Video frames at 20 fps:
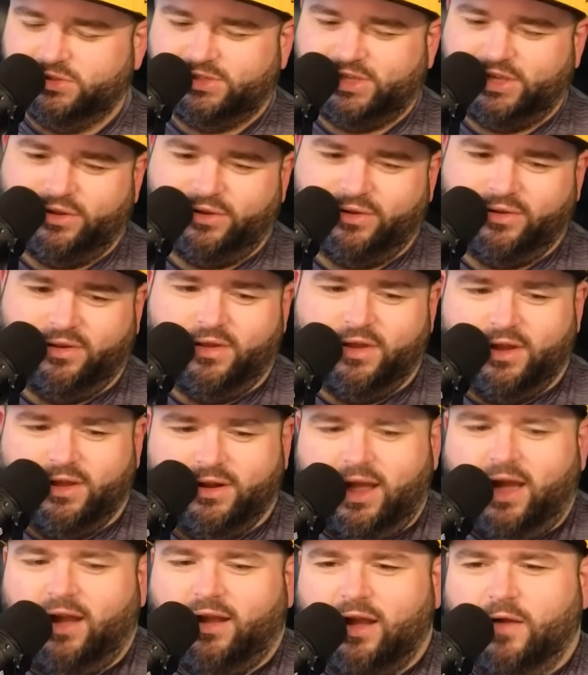here.
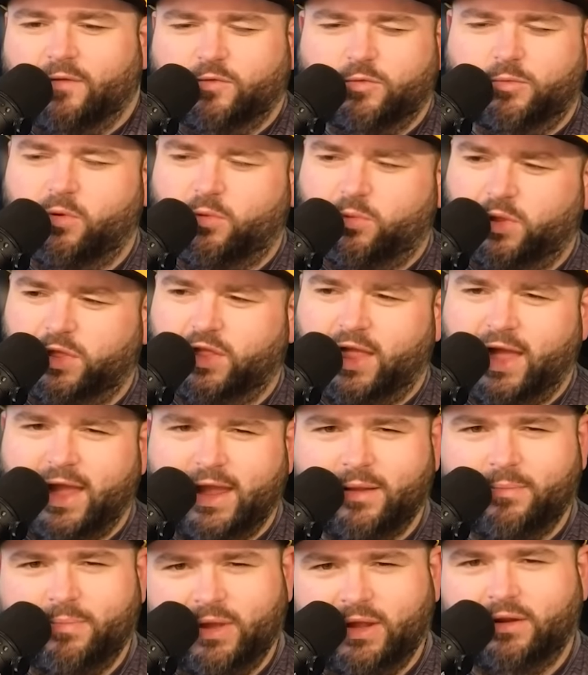Not comfortable with
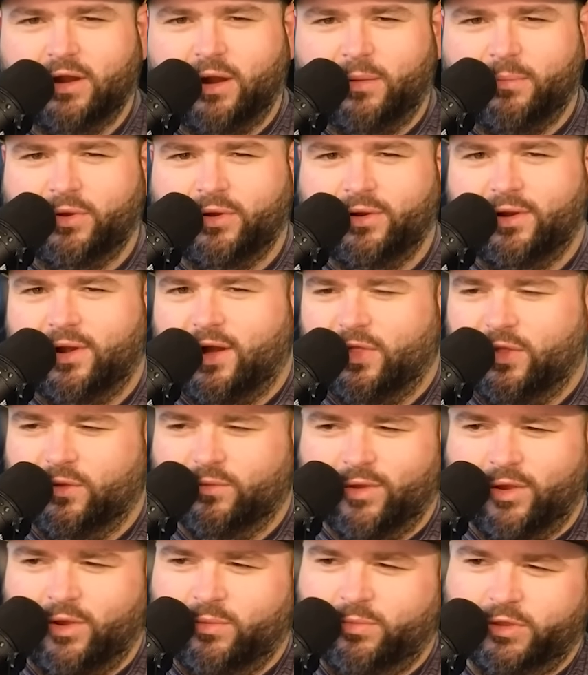laying a big number on the
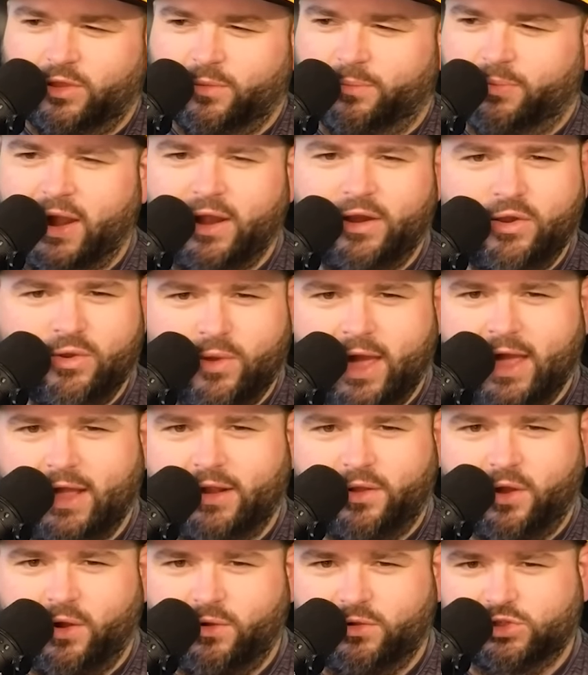road with the brand new
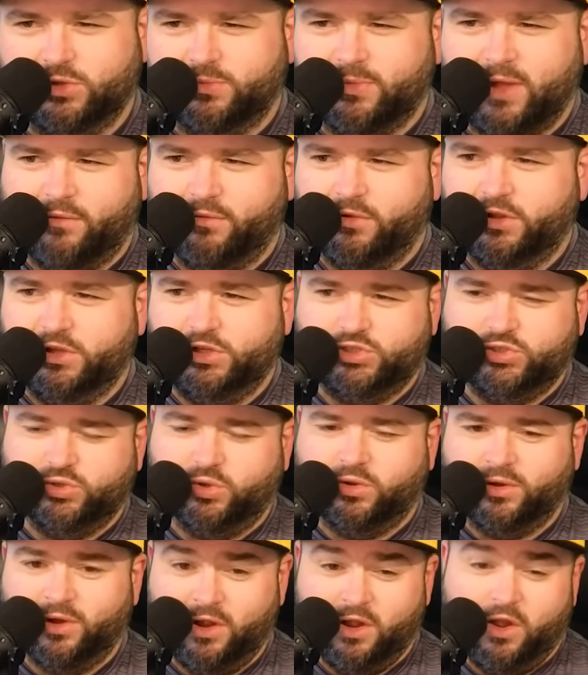head coach. I'm not really
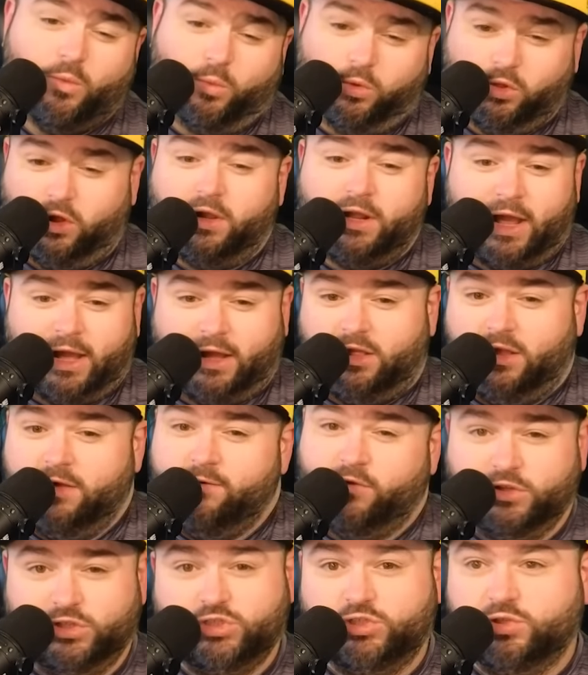sure. We're looking at
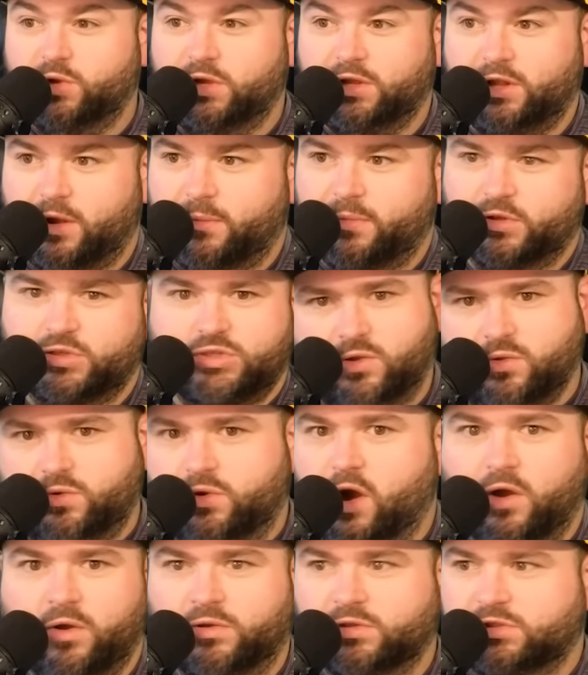Cleveland shooting numbers. Who
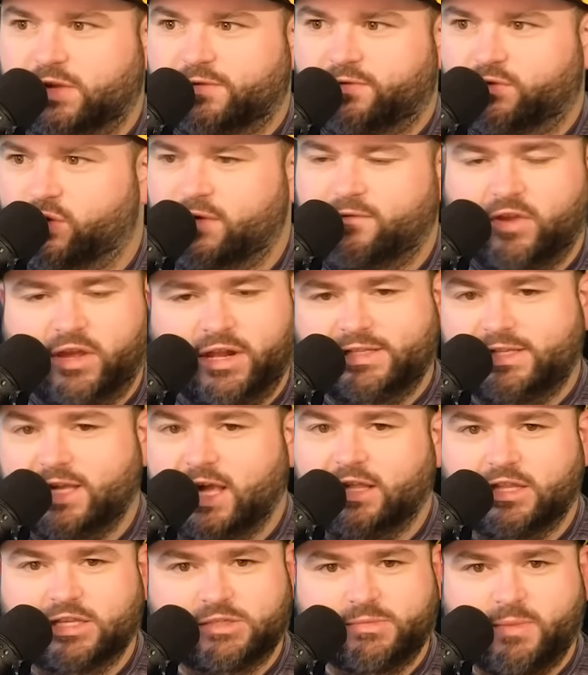knows if they're even going to
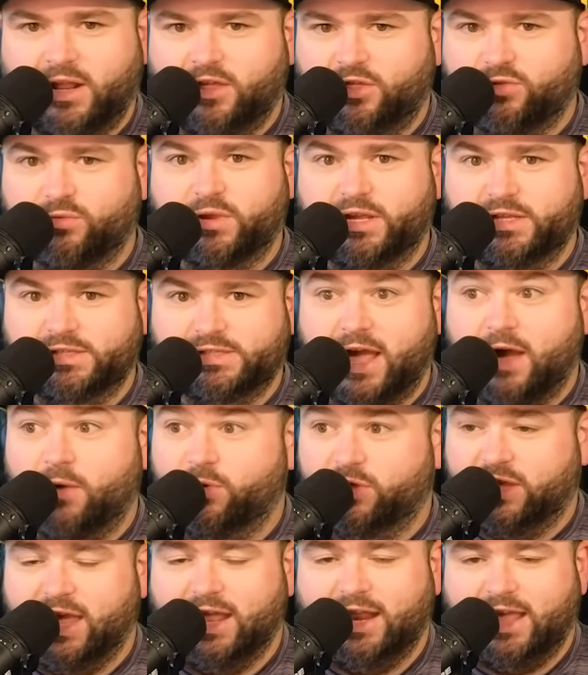take this many threes now
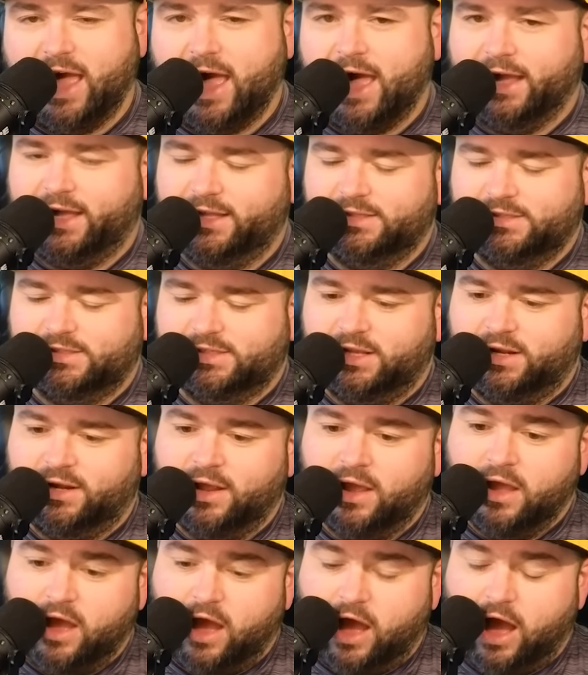with Kenny Atkinson.
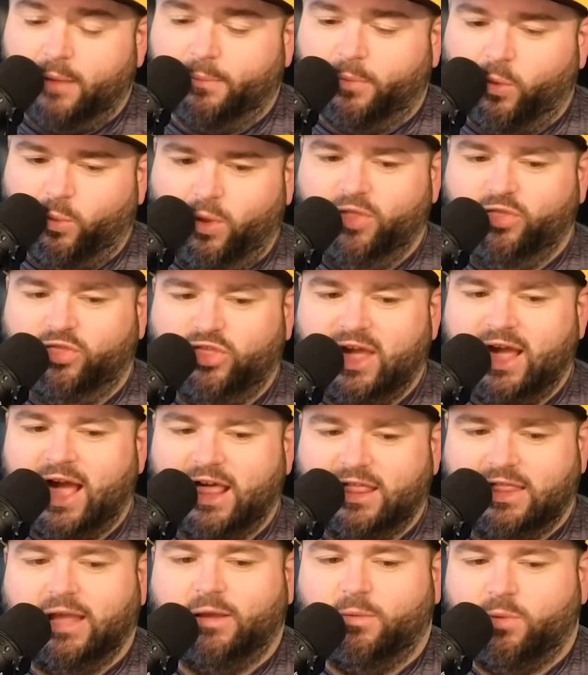But one thing
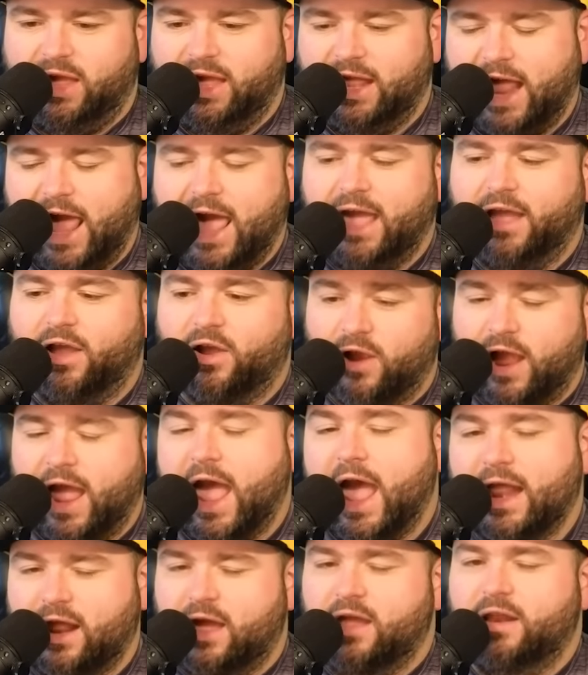I think we can hang our
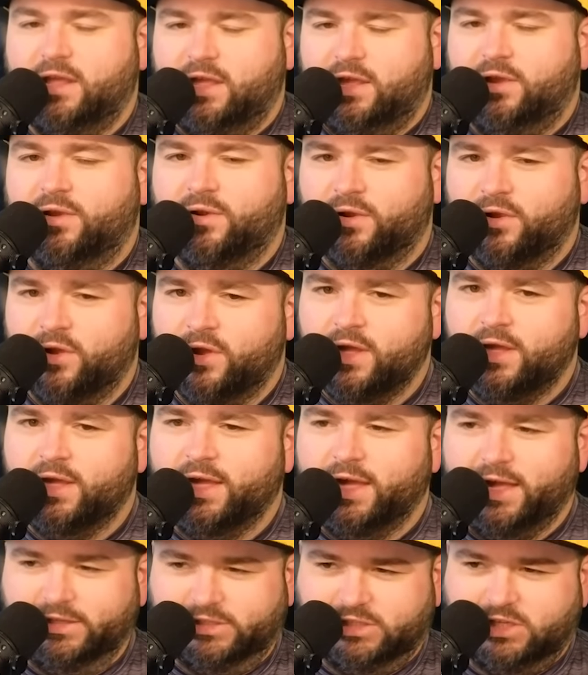hat on here
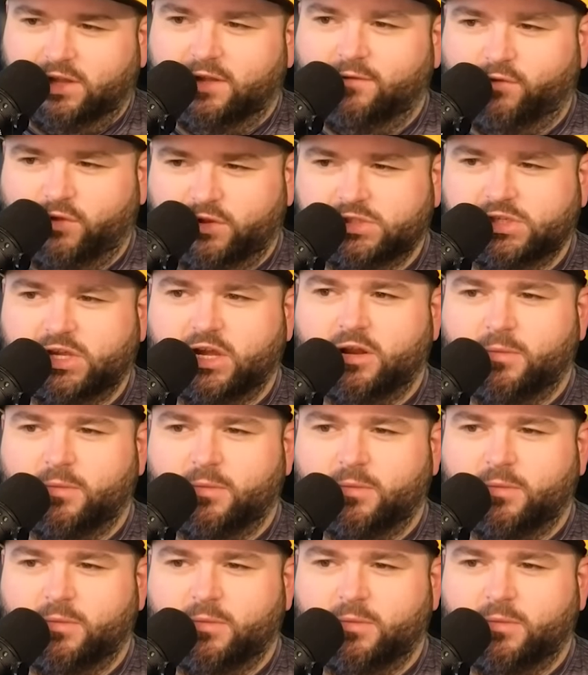is Cleveland's going to